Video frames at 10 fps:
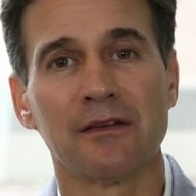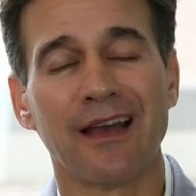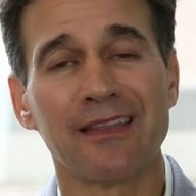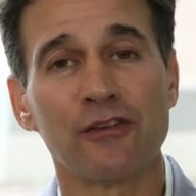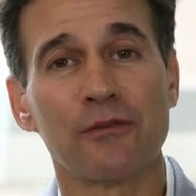
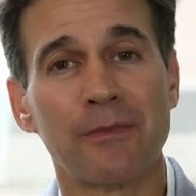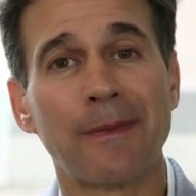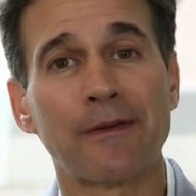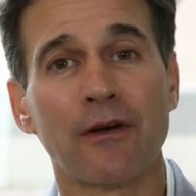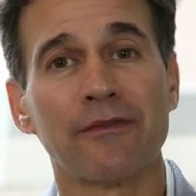I think you'd be
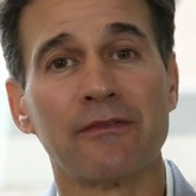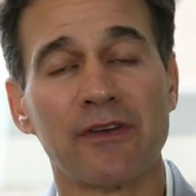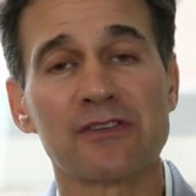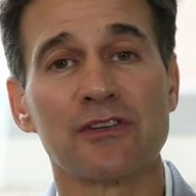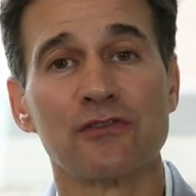better off
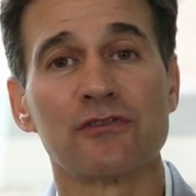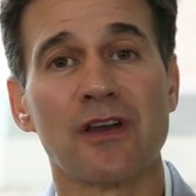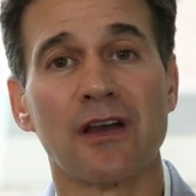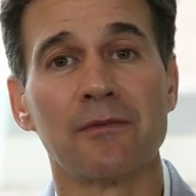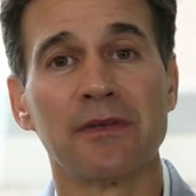investing your
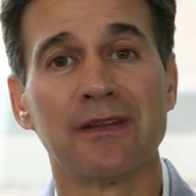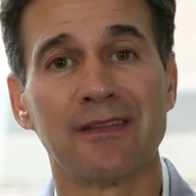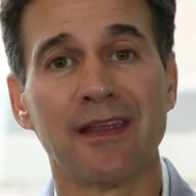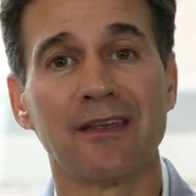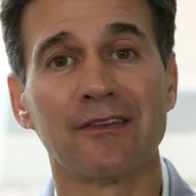time in
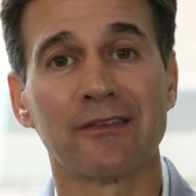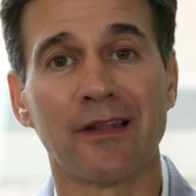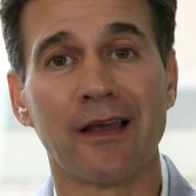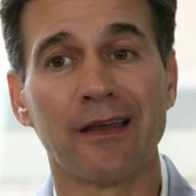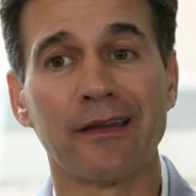things
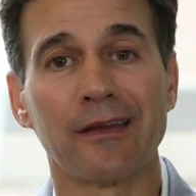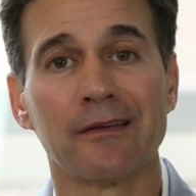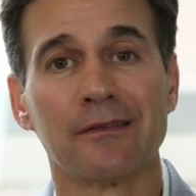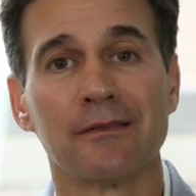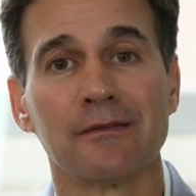like
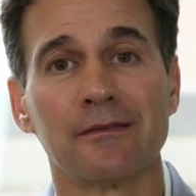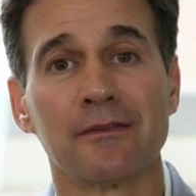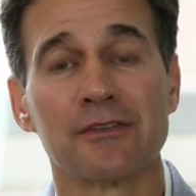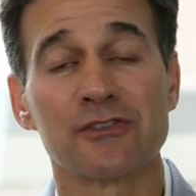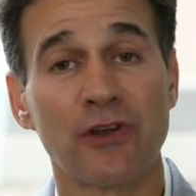
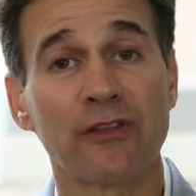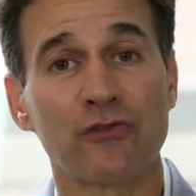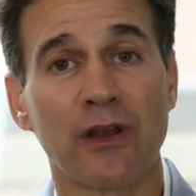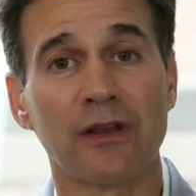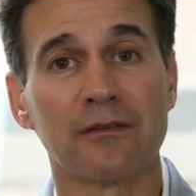strength
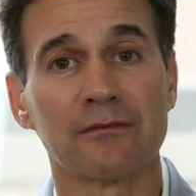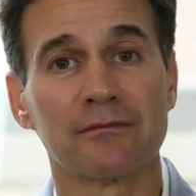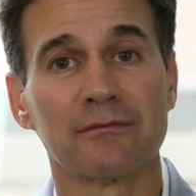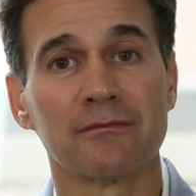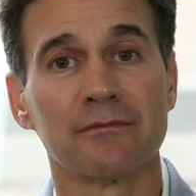training
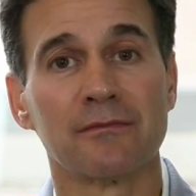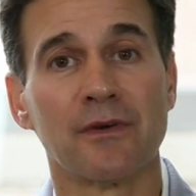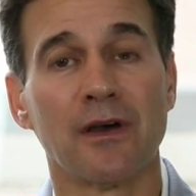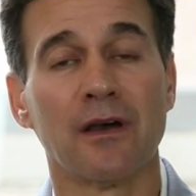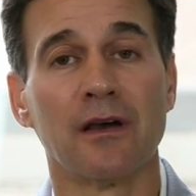
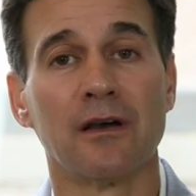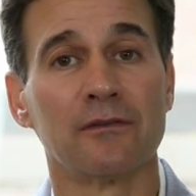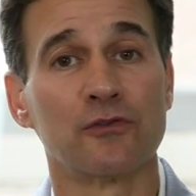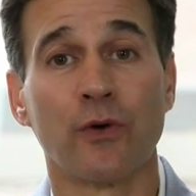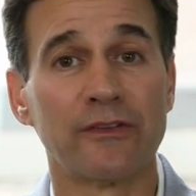
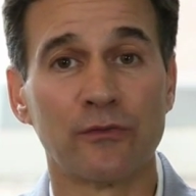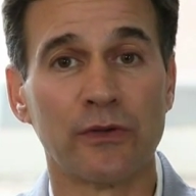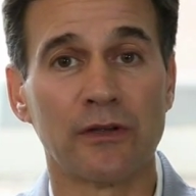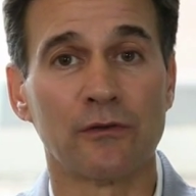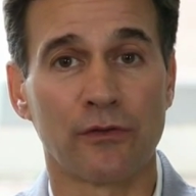twice a
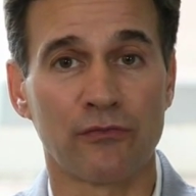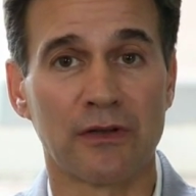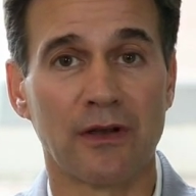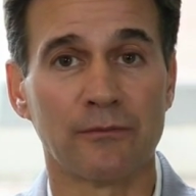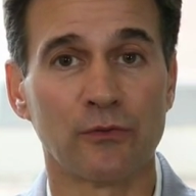week or 3
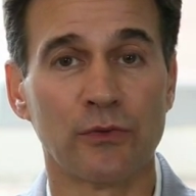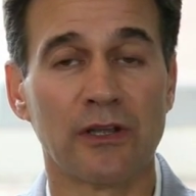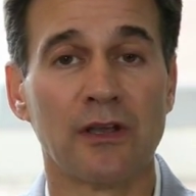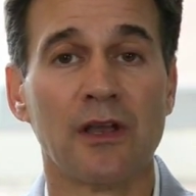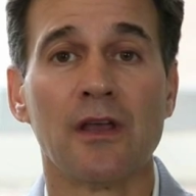times a
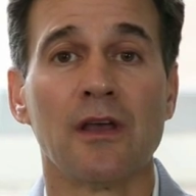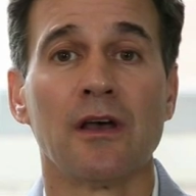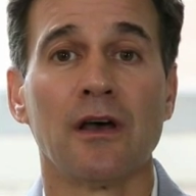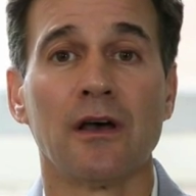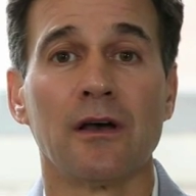week,
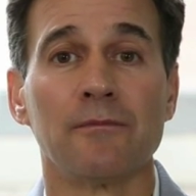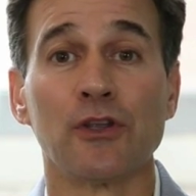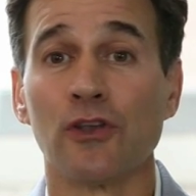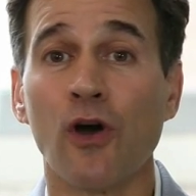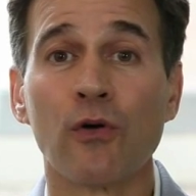
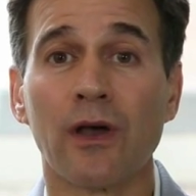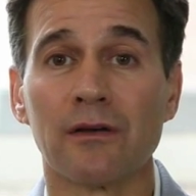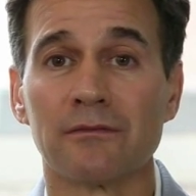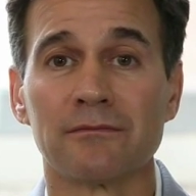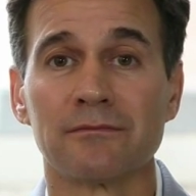yoga
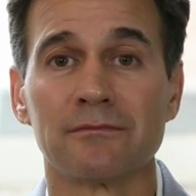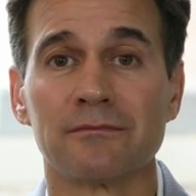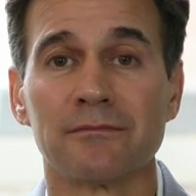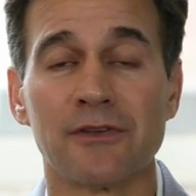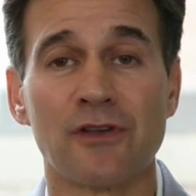
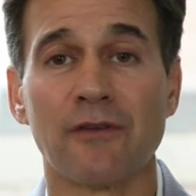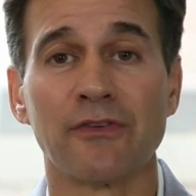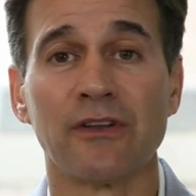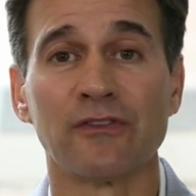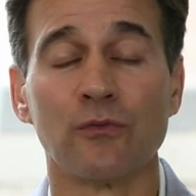as
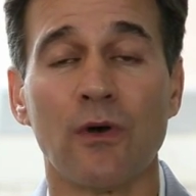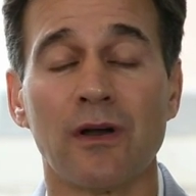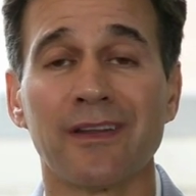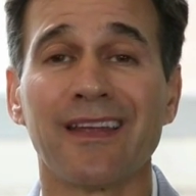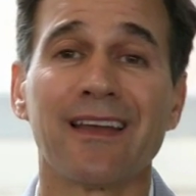often as you
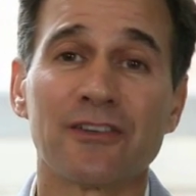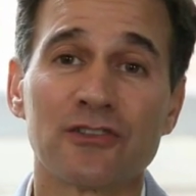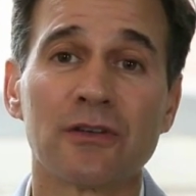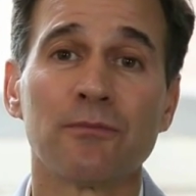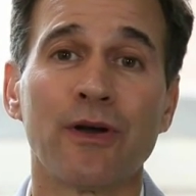want. And I
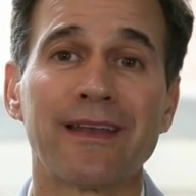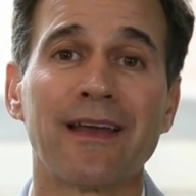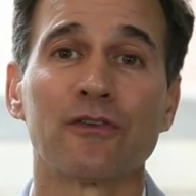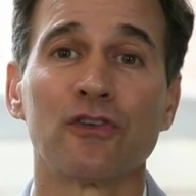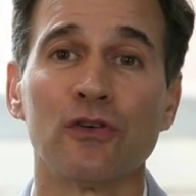should point
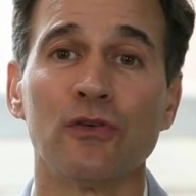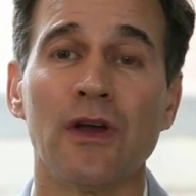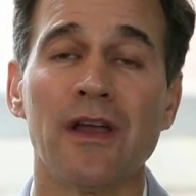out too